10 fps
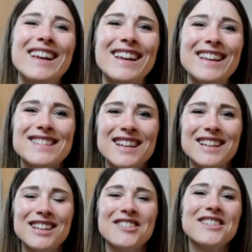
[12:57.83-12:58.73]
is a
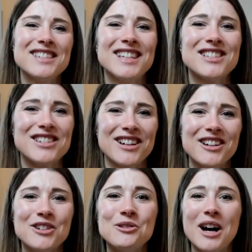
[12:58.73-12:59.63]
yoga
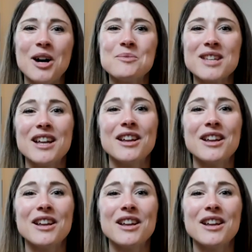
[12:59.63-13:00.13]
teacher who helps